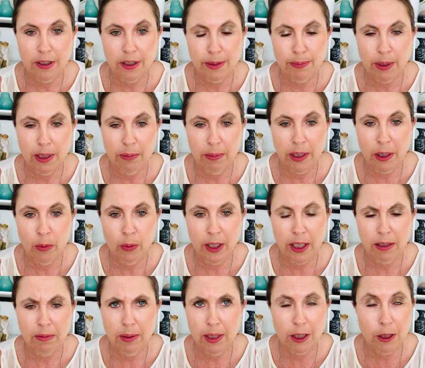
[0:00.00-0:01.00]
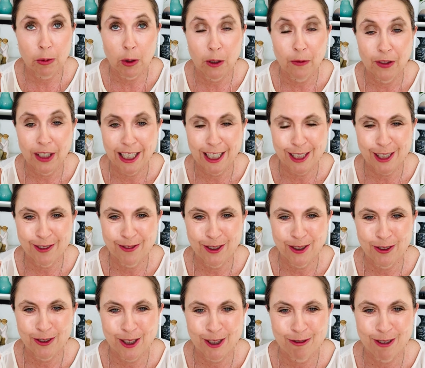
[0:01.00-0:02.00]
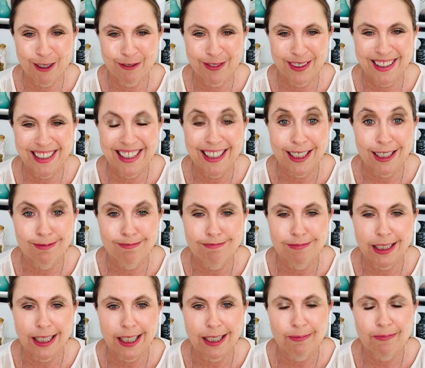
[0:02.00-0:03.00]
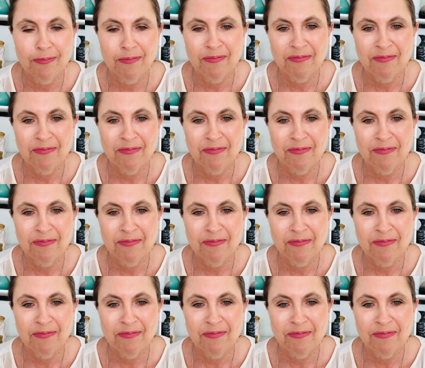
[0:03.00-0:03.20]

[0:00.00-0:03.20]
it's been a big week, but 12 days, of course, roughly. Yeah.